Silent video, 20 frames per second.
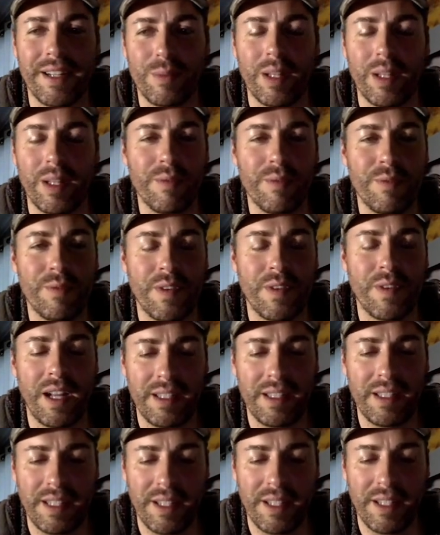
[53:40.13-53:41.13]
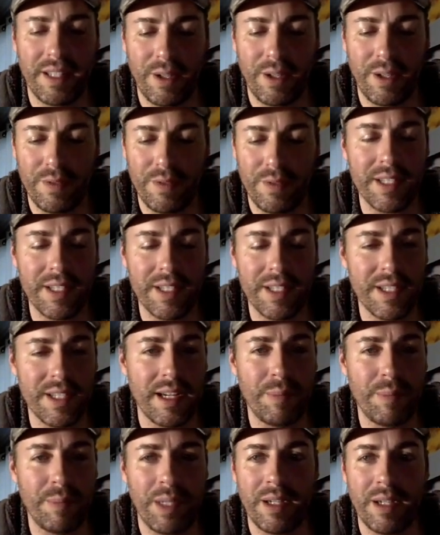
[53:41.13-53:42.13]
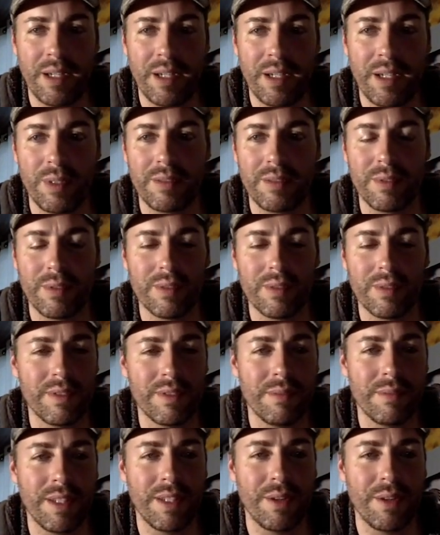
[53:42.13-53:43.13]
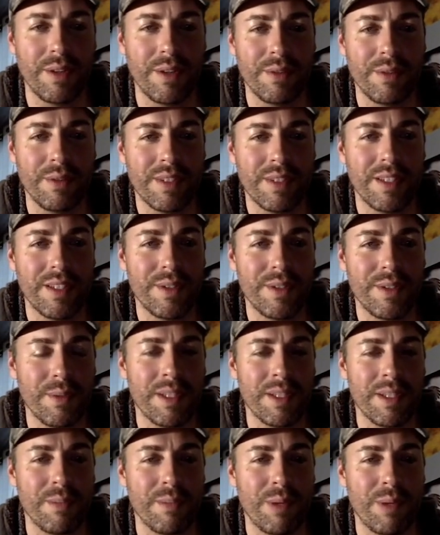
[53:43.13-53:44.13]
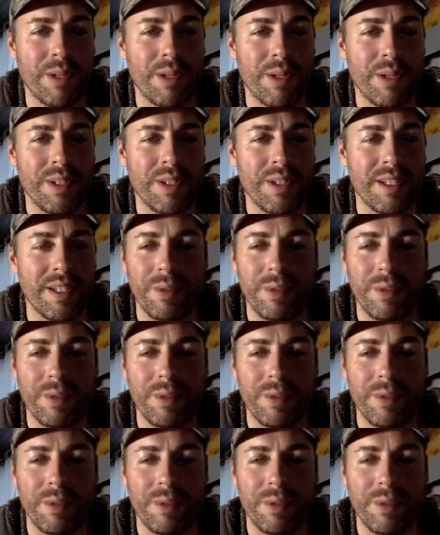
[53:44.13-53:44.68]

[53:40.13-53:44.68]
Well, if you know, if you guys get up here, we'll you know, can do some of this in person.